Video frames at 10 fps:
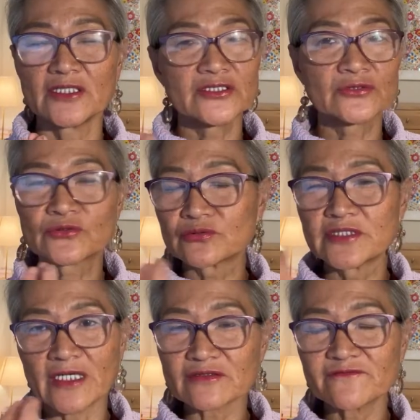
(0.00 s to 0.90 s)
you do
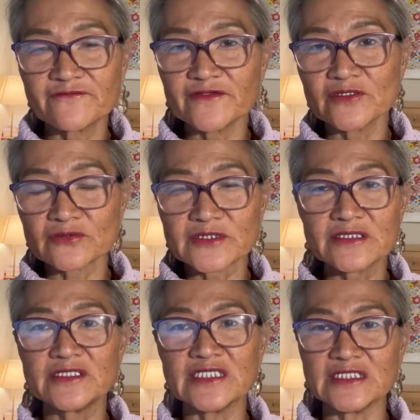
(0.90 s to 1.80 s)
not feel the
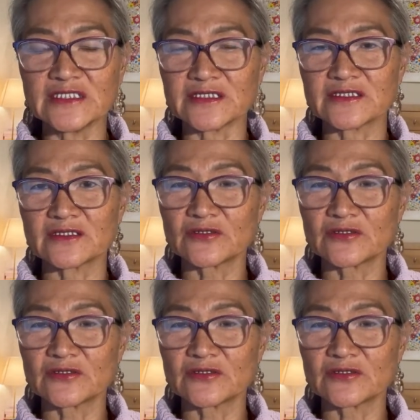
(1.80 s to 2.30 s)
need